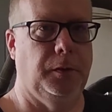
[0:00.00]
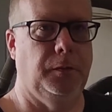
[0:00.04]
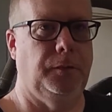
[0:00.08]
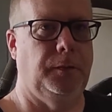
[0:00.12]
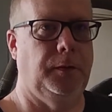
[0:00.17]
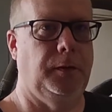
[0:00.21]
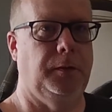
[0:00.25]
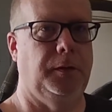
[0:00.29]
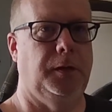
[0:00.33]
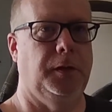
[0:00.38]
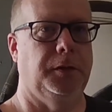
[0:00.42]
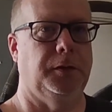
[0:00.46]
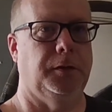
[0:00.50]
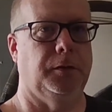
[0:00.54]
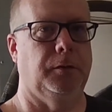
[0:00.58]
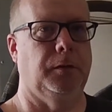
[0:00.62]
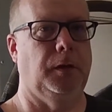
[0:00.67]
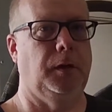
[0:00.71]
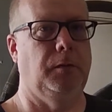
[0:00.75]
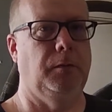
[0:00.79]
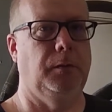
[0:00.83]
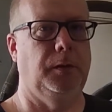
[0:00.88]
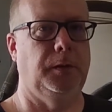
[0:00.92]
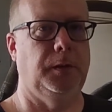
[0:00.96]
If you
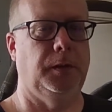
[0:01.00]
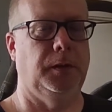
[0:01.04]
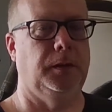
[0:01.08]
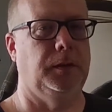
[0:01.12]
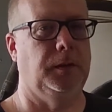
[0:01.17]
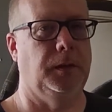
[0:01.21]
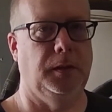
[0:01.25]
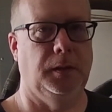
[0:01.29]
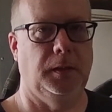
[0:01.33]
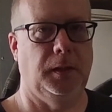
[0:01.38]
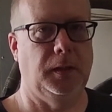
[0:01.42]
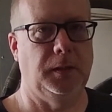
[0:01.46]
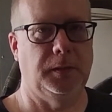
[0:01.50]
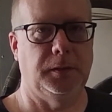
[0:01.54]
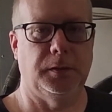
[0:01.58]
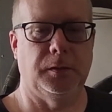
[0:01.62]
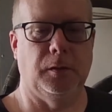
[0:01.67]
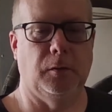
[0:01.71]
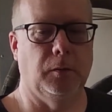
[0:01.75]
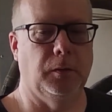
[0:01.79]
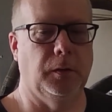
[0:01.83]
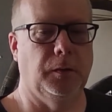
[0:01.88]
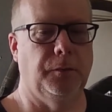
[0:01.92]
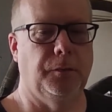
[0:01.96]
disagree with it, then that's
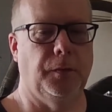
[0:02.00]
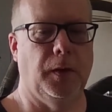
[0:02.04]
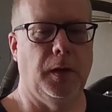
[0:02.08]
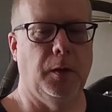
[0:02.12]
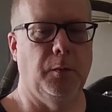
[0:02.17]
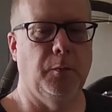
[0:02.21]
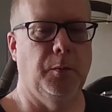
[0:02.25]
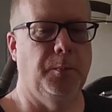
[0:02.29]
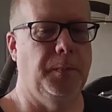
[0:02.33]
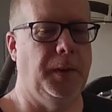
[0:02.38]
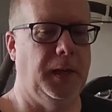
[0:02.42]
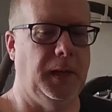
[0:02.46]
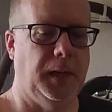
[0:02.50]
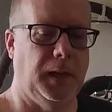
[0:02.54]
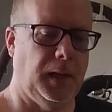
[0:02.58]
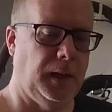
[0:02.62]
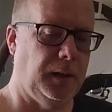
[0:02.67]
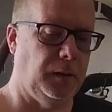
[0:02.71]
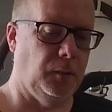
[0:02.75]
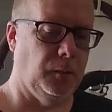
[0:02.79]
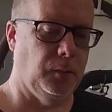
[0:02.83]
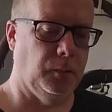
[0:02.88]
totally fine with me.